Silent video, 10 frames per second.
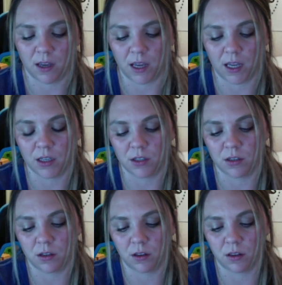
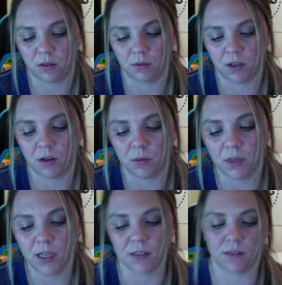H3O+.
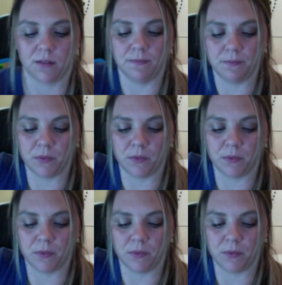plus.